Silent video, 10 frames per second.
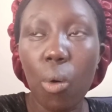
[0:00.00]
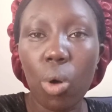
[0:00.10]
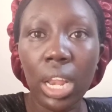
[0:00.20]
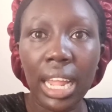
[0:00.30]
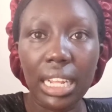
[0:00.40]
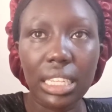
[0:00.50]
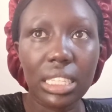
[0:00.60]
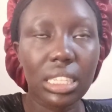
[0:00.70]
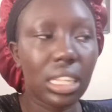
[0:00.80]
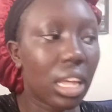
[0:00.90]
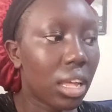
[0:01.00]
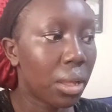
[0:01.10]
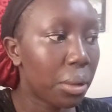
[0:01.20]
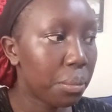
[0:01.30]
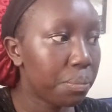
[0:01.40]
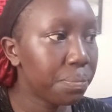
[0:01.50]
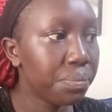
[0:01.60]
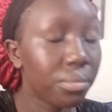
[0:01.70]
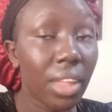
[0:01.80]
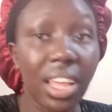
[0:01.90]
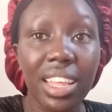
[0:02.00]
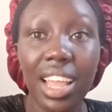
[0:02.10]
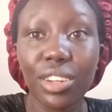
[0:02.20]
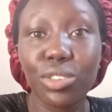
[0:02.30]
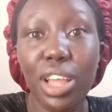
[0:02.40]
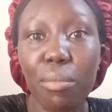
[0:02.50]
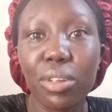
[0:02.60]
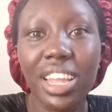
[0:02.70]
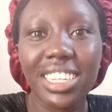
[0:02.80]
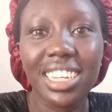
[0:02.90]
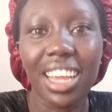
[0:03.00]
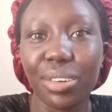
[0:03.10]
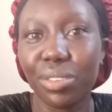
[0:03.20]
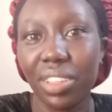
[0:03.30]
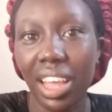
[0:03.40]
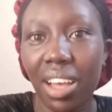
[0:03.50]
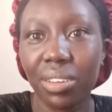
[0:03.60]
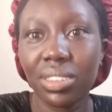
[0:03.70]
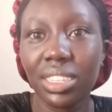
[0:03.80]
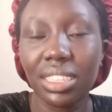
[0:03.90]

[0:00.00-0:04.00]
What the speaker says: What else? Today I'm not getting out of the house.